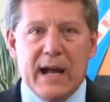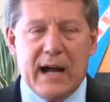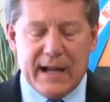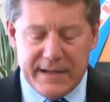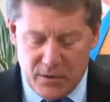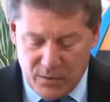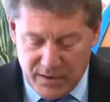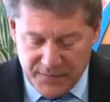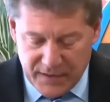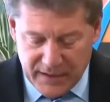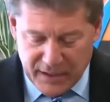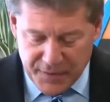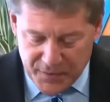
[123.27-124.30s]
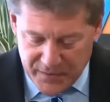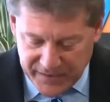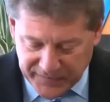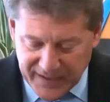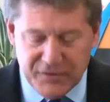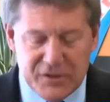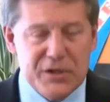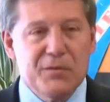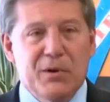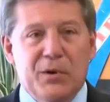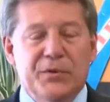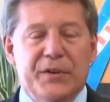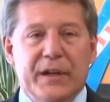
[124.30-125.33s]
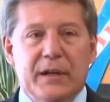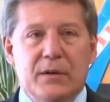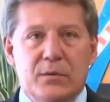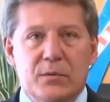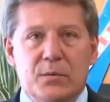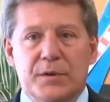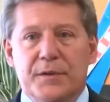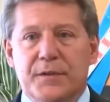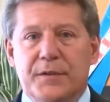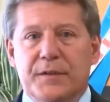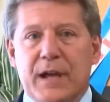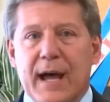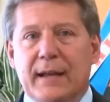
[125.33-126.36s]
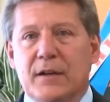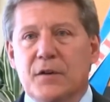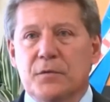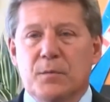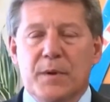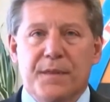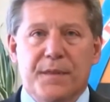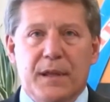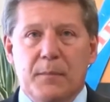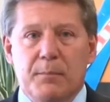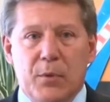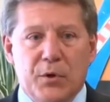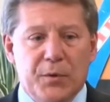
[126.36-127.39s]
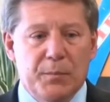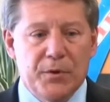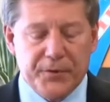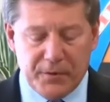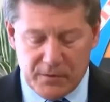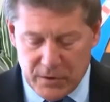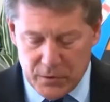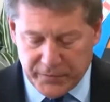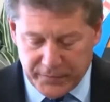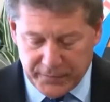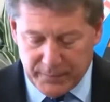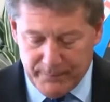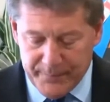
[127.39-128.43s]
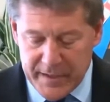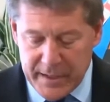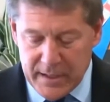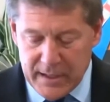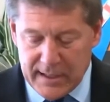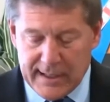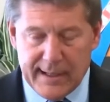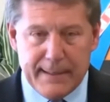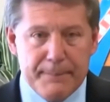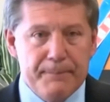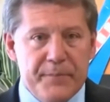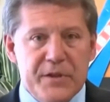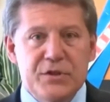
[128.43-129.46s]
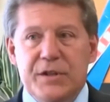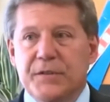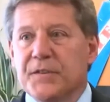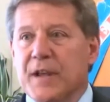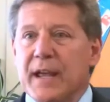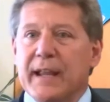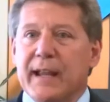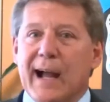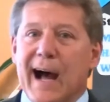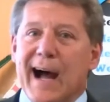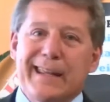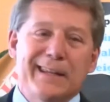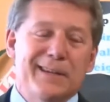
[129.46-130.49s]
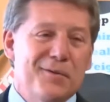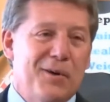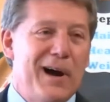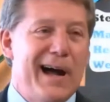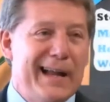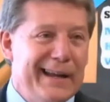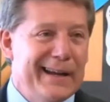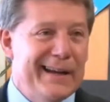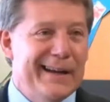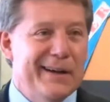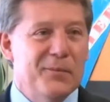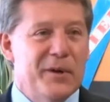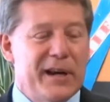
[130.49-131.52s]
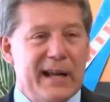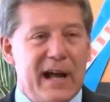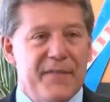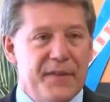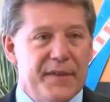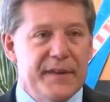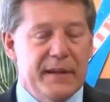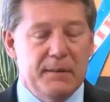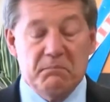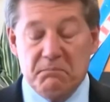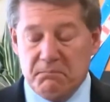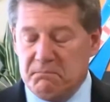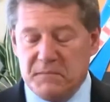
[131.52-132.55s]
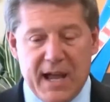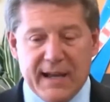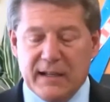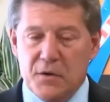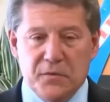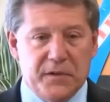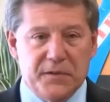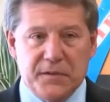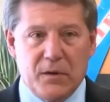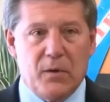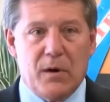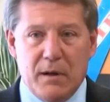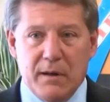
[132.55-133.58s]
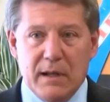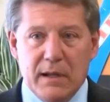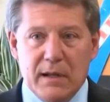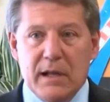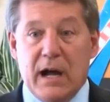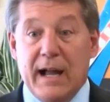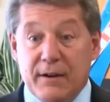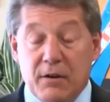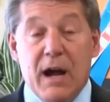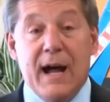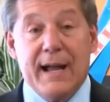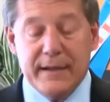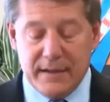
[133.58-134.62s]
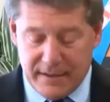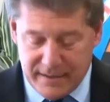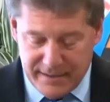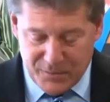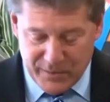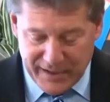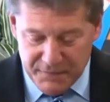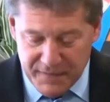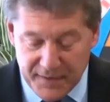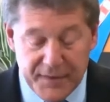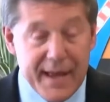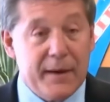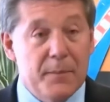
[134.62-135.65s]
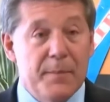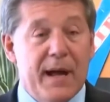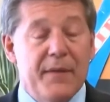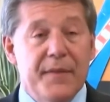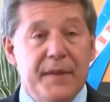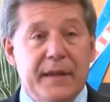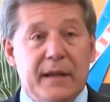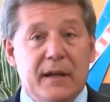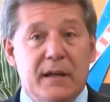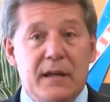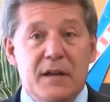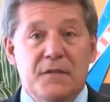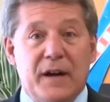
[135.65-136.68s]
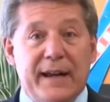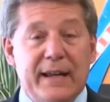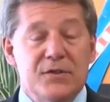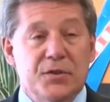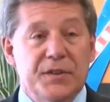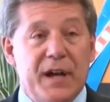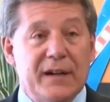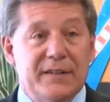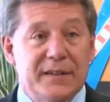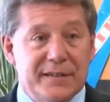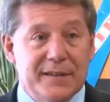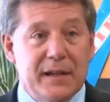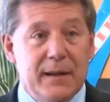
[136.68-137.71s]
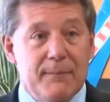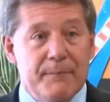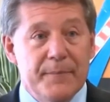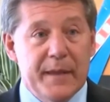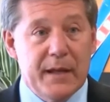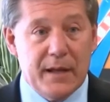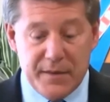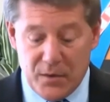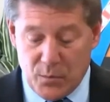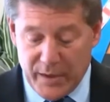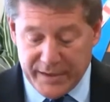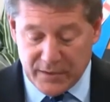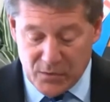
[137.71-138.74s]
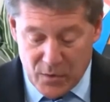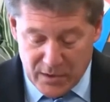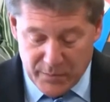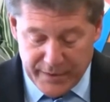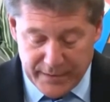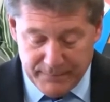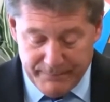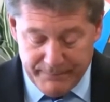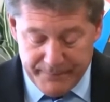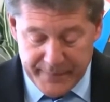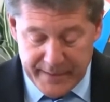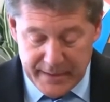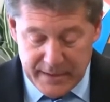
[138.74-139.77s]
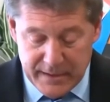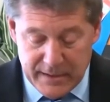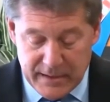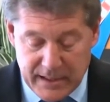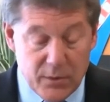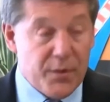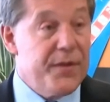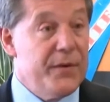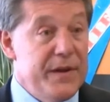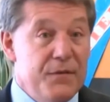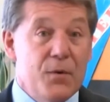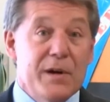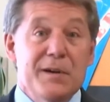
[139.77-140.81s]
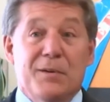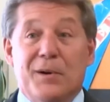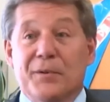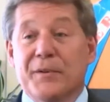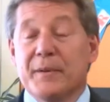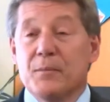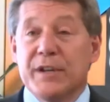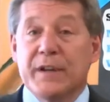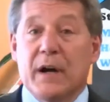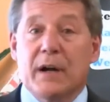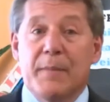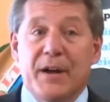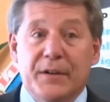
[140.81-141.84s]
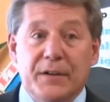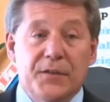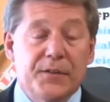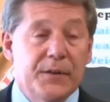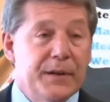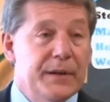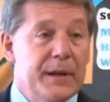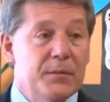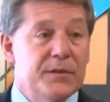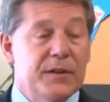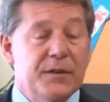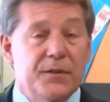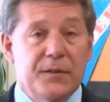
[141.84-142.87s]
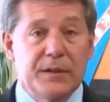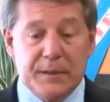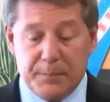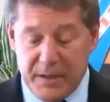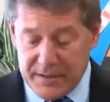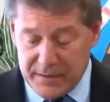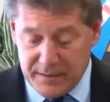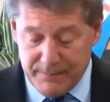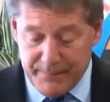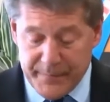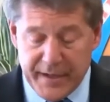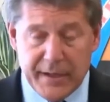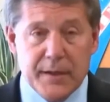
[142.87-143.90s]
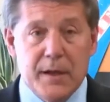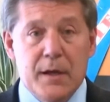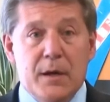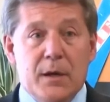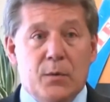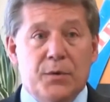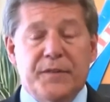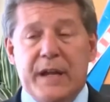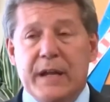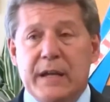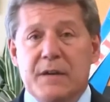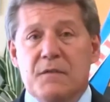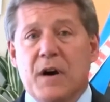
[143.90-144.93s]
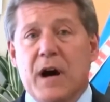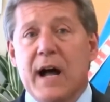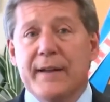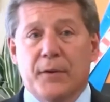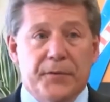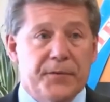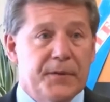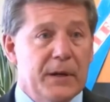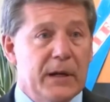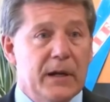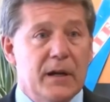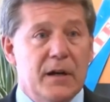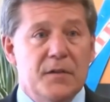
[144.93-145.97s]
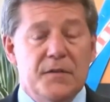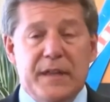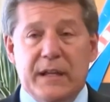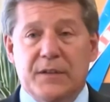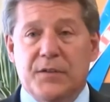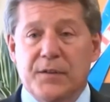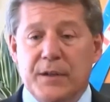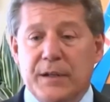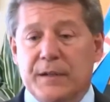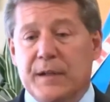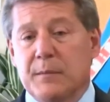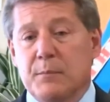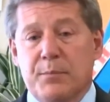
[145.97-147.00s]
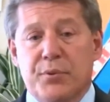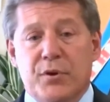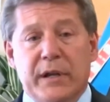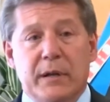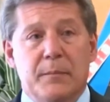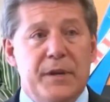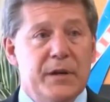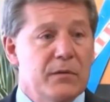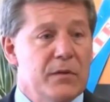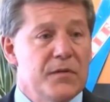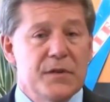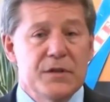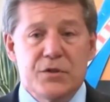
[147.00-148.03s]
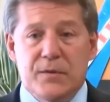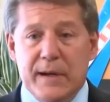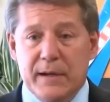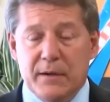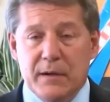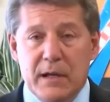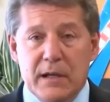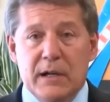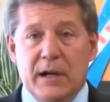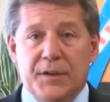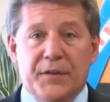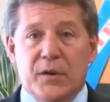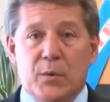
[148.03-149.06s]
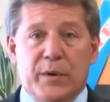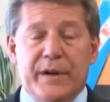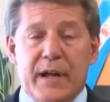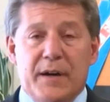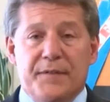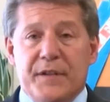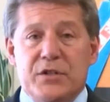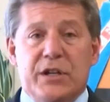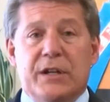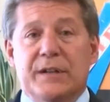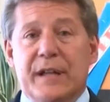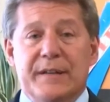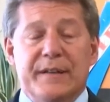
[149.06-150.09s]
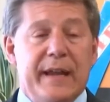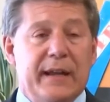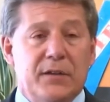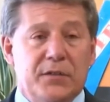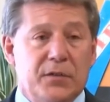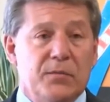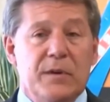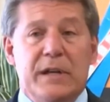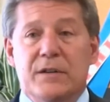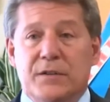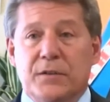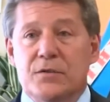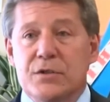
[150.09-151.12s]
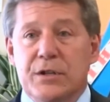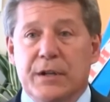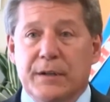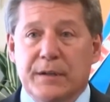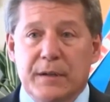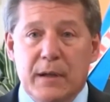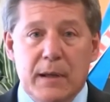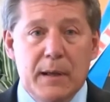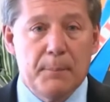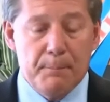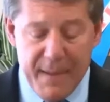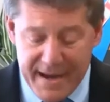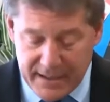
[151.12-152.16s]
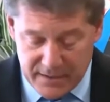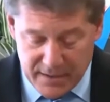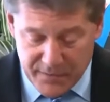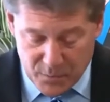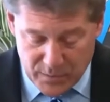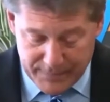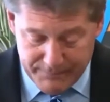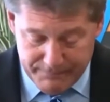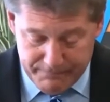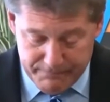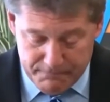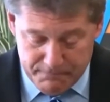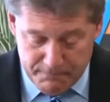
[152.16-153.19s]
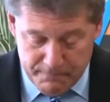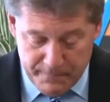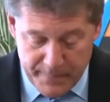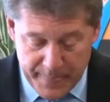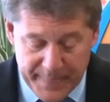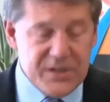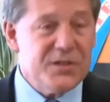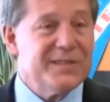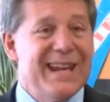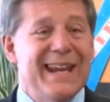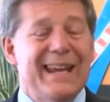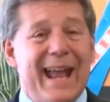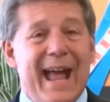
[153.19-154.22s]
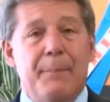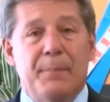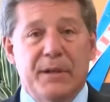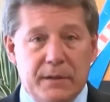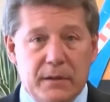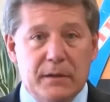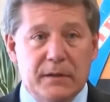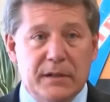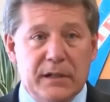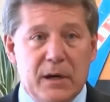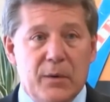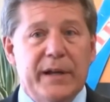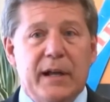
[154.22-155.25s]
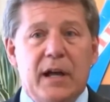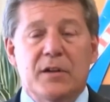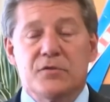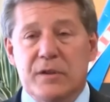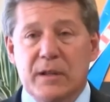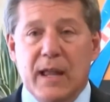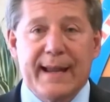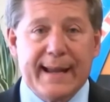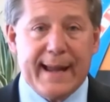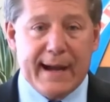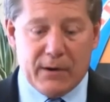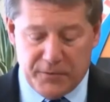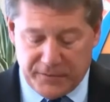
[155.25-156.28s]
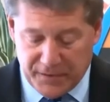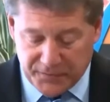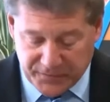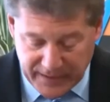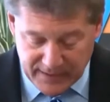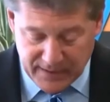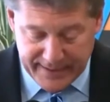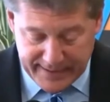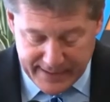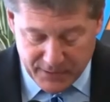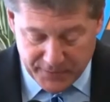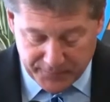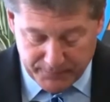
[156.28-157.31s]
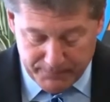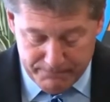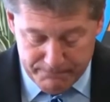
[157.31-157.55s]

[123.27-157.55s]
I know of a 37-year-old who was diagnosed with multiple sclerosis. She'd say, I didn't cry when I got the diagnosis at all. I cried when I found out about the financial toxicity that went along with it. I know a 34-year-old, and we talk about insulin, that's insulin dependent, and was taking vials of the insulin and putting them in her refrigerator until there were enough that she could then take a syringe so she could make another one. That just can't happen, in a country like ours, in a state like ours.